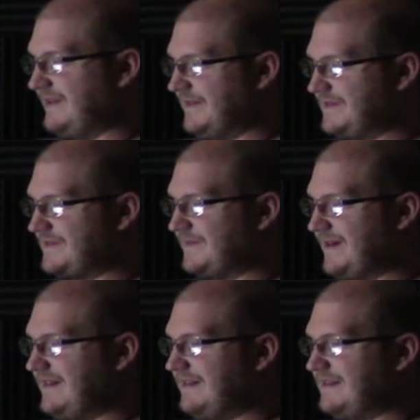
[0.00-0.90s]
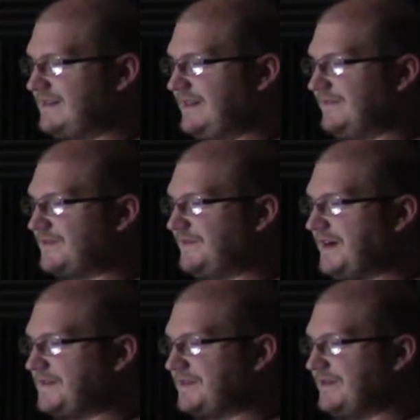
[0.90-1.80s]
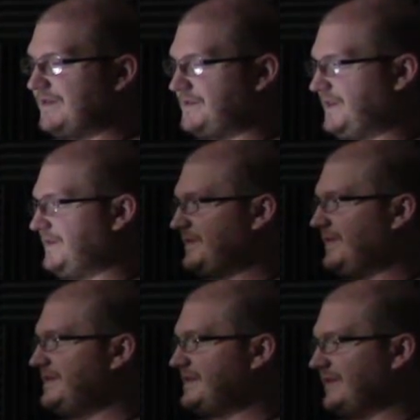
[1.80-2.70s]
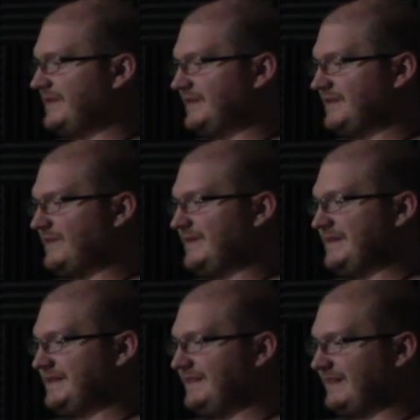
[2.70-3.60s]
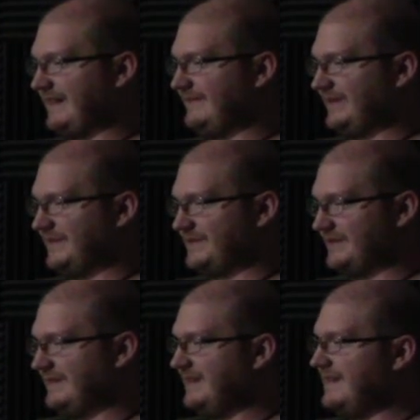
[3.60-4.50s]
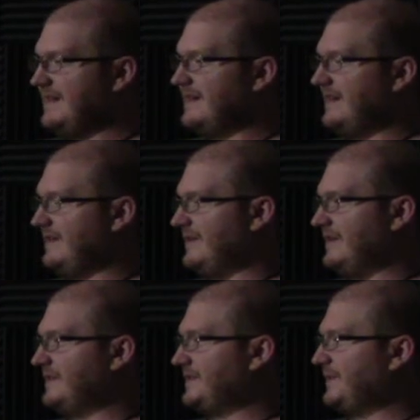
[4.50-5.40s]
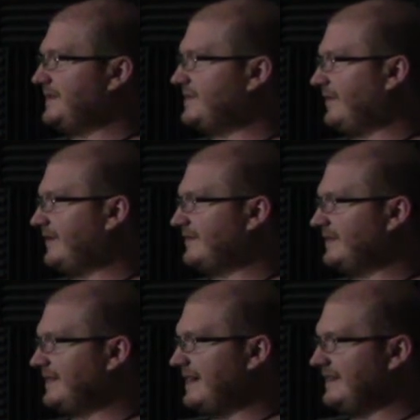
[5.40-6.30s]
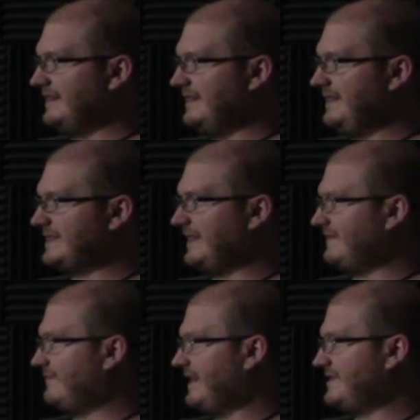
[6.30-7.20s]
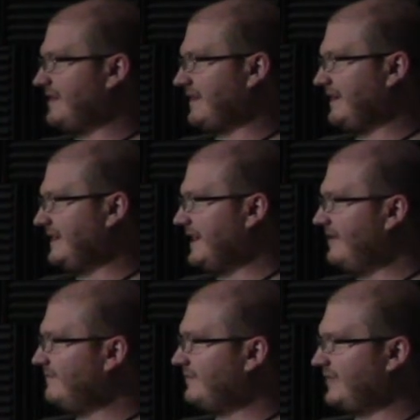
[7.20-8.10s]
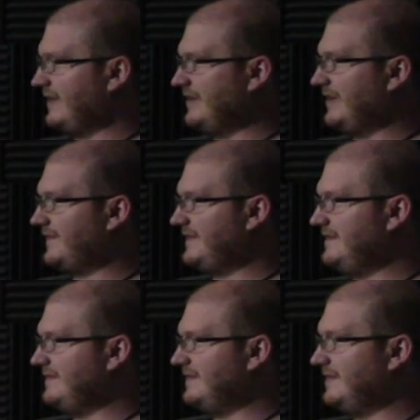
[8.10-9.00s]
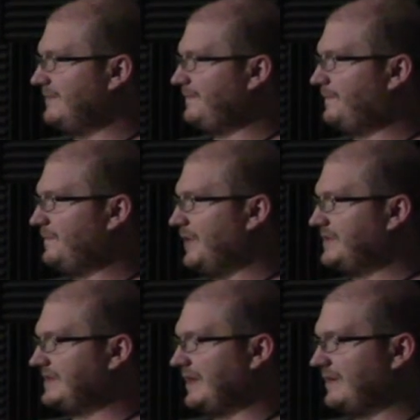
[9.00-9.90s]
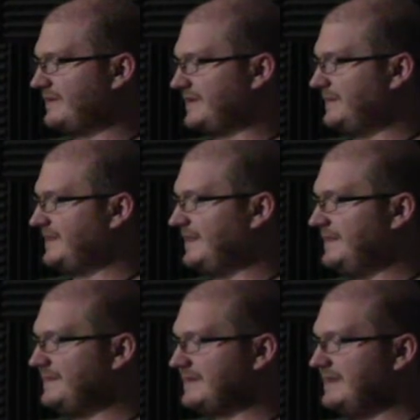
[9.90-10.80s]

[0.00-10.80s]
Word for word: us some ratings, give us five stars, give us one star, tell us why we suck. I don't give a shit. And you know, hit us up on Twitter Ungodly Geeks. I I check the account pretty often, mm-hmm. um, post there sometimes.